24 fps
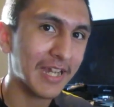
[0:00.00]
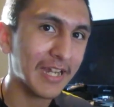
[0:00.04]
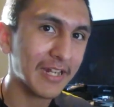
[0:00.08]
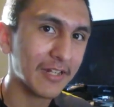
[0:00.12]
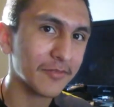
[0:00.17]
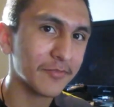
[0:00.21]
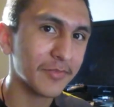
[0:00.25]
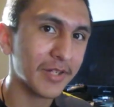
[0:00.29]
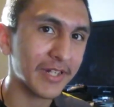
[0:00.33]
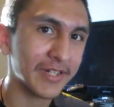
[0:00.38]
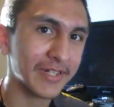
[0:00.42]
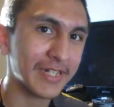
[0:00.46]

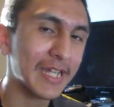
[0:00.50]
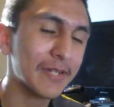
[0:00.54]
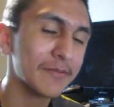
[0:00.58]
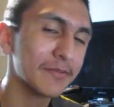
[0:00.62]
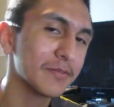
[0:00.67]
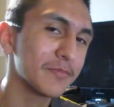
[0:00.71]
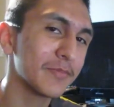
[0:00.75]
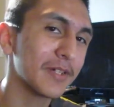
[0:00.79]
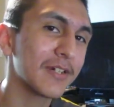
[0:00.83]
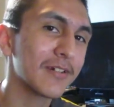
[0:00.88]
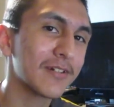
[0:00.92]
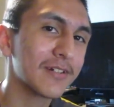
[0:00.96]
Iron Man
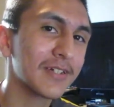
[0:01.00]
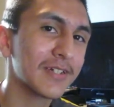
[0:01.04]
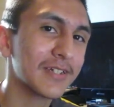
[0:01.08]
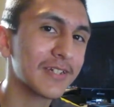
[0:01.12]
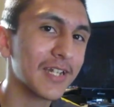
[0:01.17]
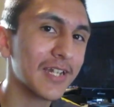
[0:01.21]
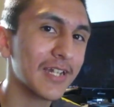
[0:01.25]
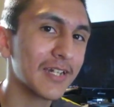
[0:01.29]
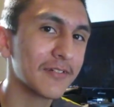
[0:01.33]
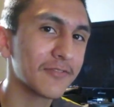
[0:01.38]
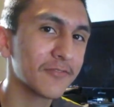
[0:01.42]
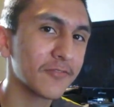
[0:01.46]
Captain America
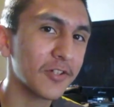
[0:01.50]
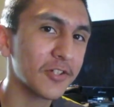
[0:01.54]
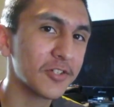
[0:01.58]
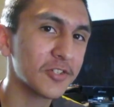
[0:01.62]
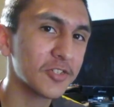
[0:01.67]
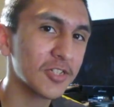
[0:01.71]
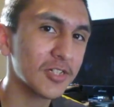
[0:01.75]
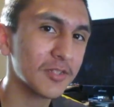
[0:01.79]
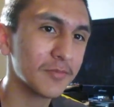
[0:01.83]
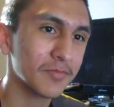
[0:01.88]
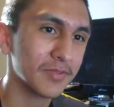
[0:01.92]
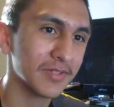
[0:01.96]
kind of
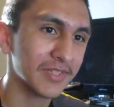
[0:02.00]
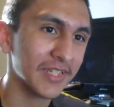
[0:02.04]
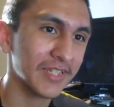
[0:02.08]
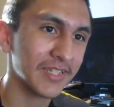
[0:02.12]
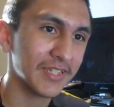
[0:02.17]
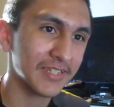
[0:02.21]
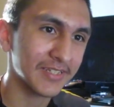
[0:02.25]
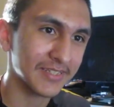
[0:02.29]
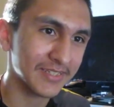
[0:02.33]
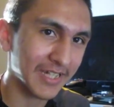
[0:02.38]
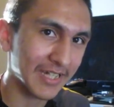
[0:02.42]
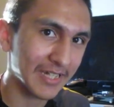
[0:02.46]
friendship, but
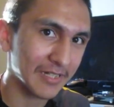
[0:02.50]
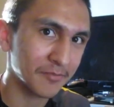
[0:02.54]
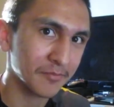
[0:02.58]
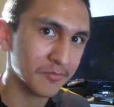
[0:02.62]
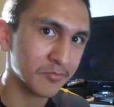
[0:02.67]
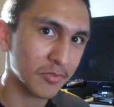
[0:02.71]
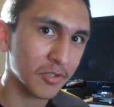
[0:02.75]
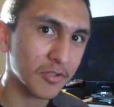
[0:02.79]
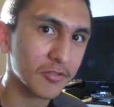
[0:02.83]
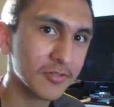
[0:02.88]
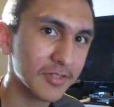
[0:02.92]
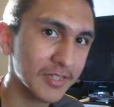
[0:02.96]
then it's kind
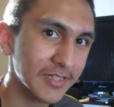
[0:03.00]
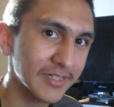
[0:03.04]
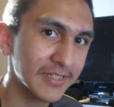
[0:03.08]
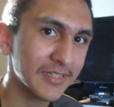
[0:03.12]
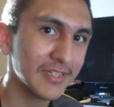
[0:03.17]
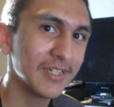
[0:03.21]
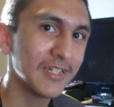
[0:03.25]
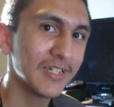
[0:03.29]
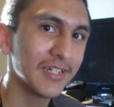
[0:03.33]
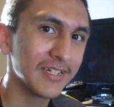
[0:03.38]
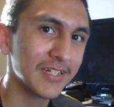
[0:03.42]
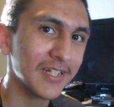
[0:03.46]
of broken.